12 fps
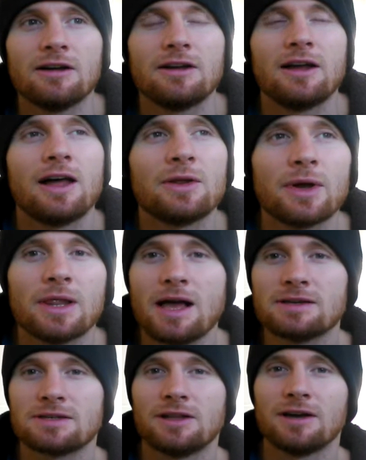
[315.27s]
Anyway,
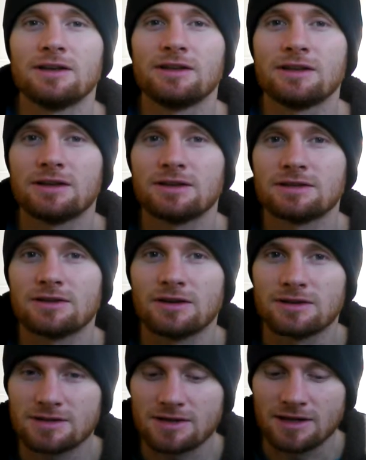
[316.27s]
last night, so I
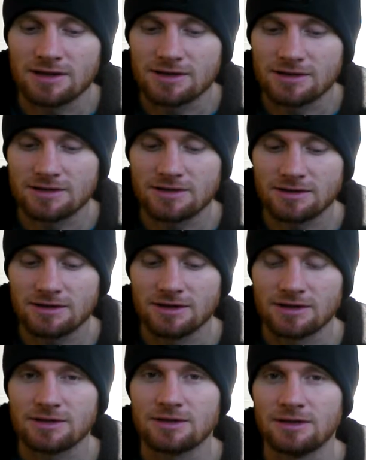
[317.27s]
said this in
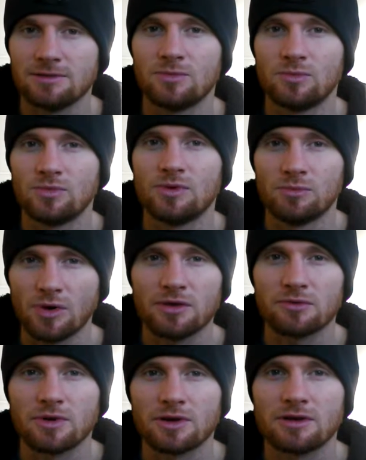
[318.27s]
this deep
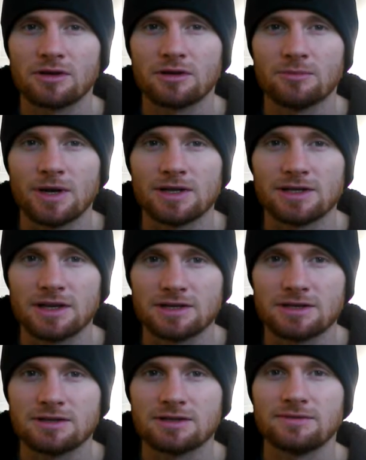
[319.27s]
breathwork
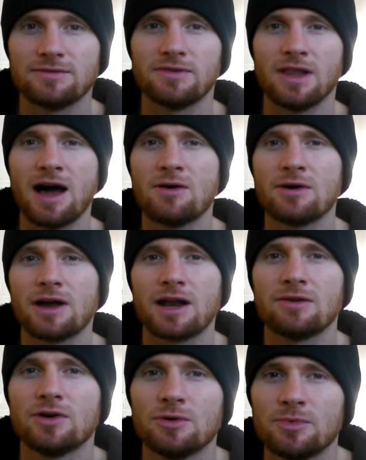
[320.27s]
meditation, this flower kind
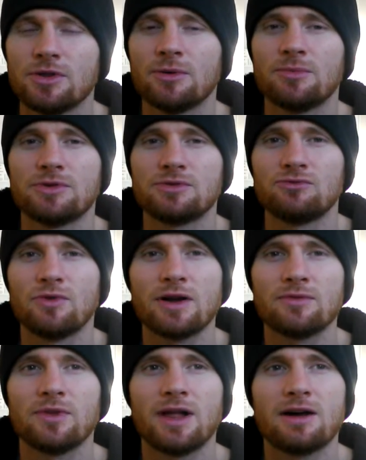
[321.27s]
of opened up, this red
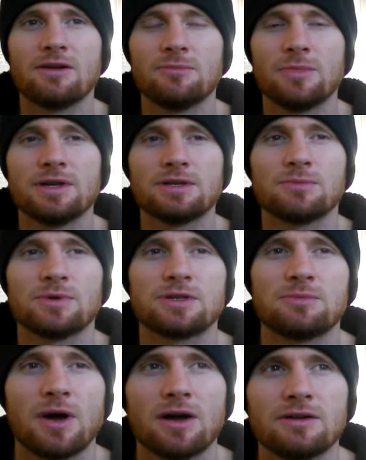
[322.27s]
flower at the base of my
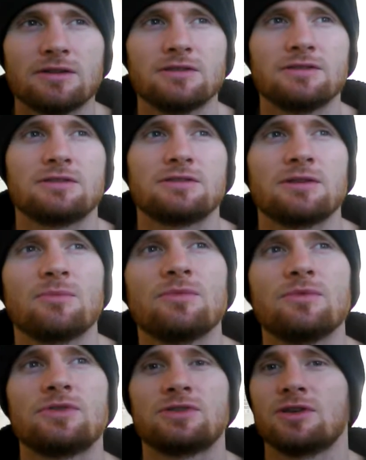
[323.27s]
spine, and some of
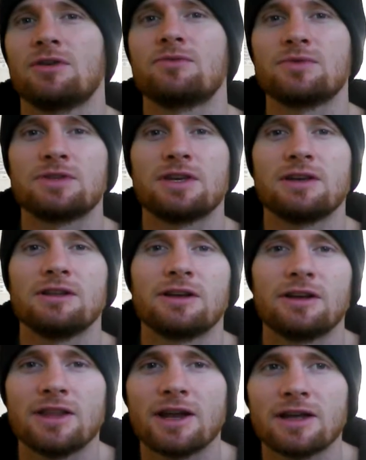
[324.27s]
the stuff was healing,
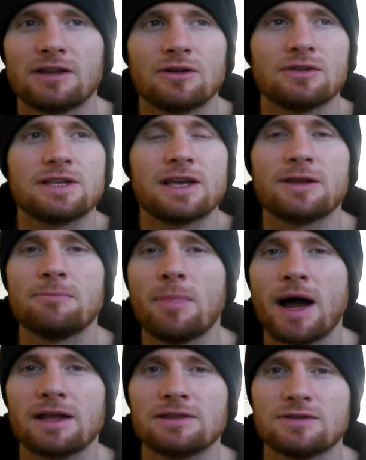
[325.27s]
and then I got taken
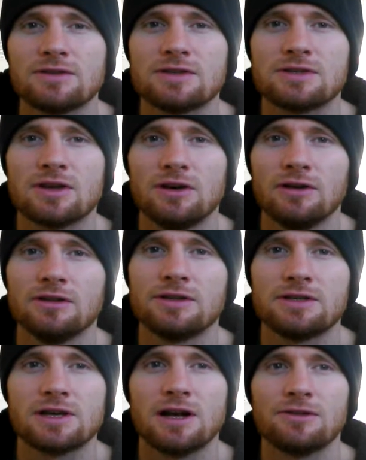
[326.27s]
back to this early
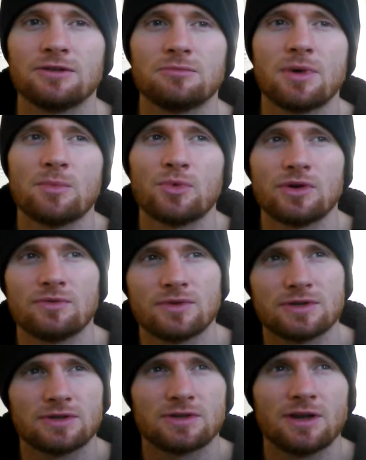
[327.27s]
childhood memory of
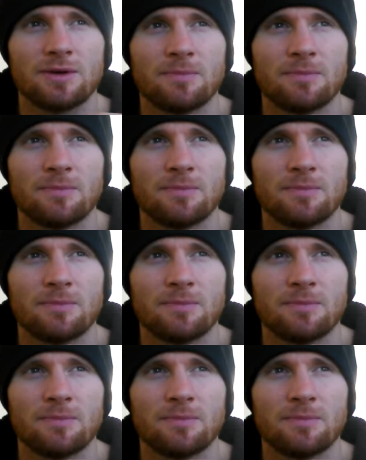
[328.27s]
this